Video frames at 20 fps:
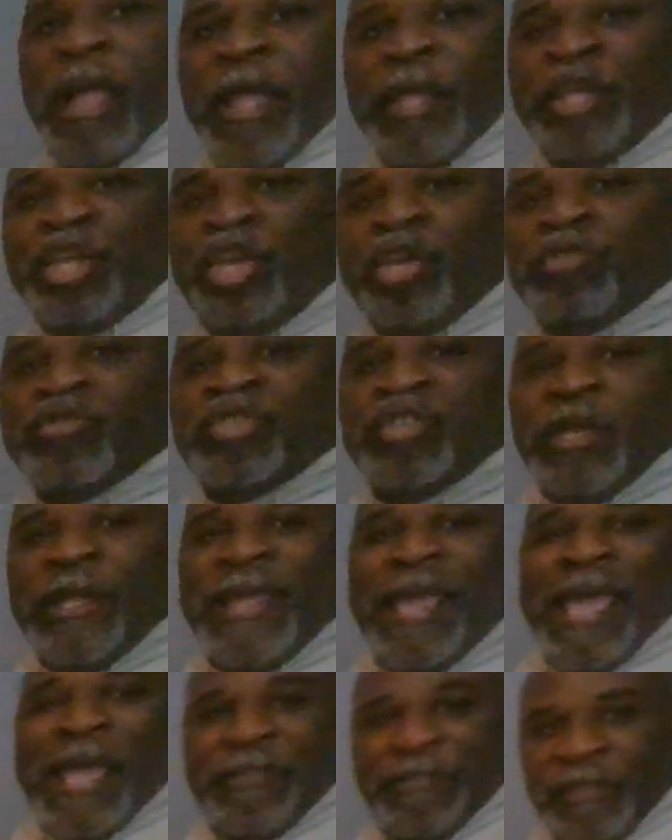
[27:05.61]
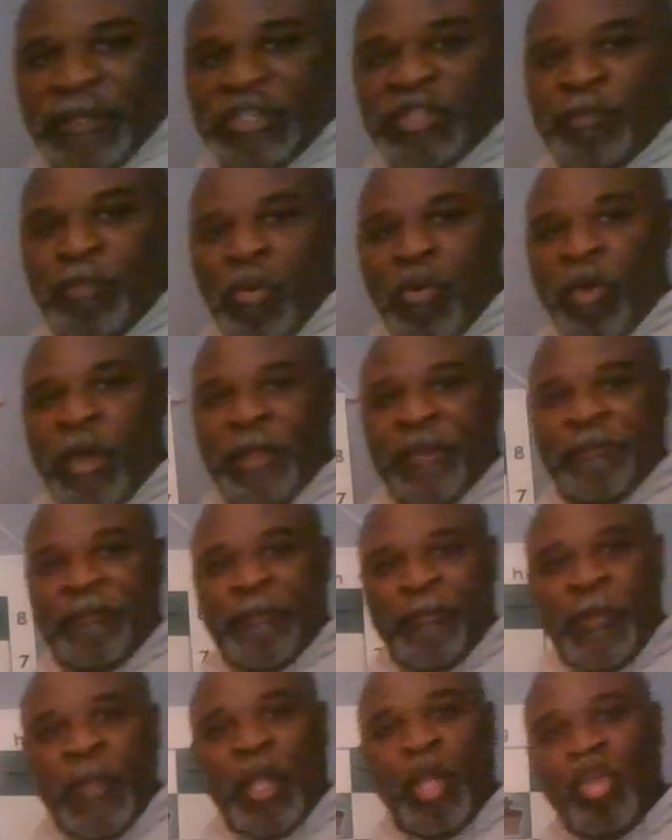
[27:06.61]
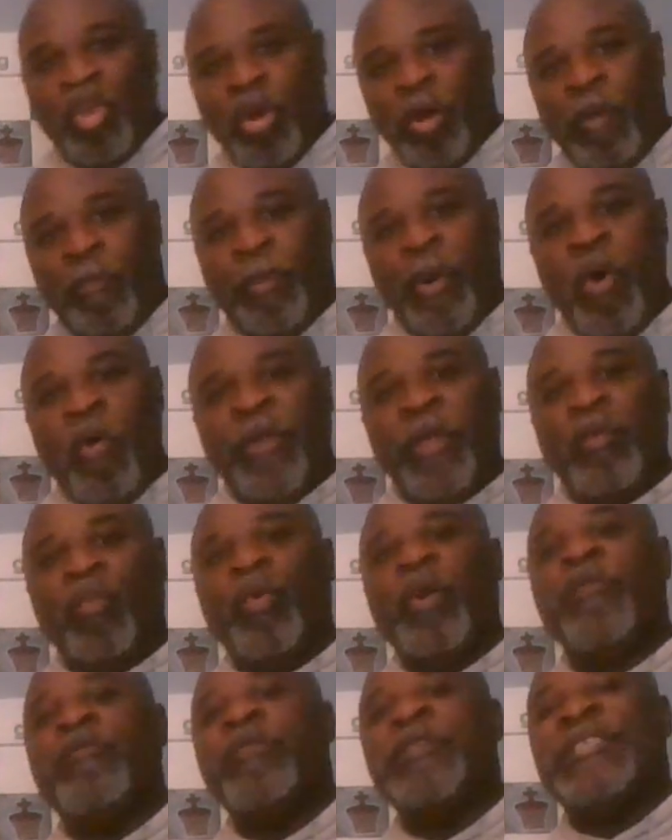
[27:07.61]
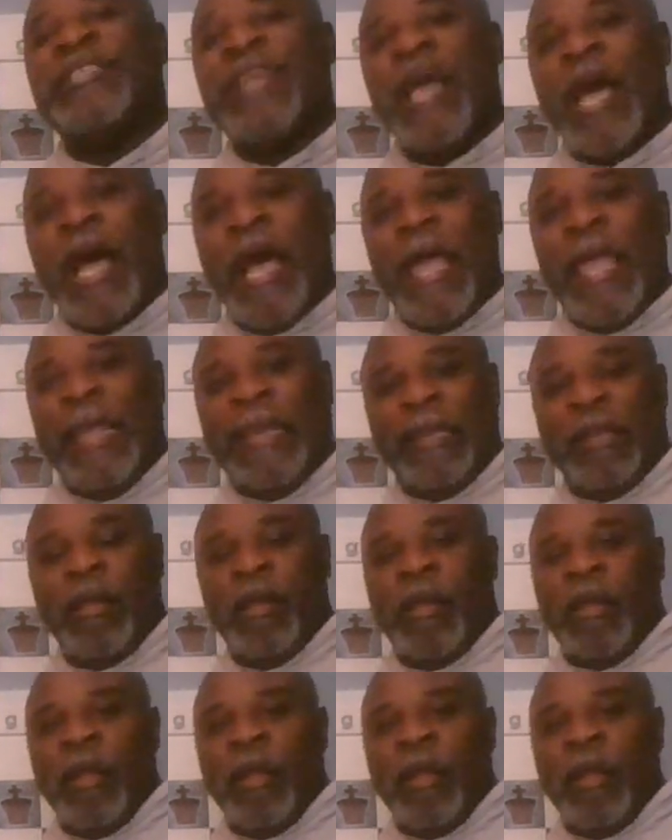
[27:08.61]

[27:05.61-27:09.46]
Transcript: Usually at this point, your opponent would resign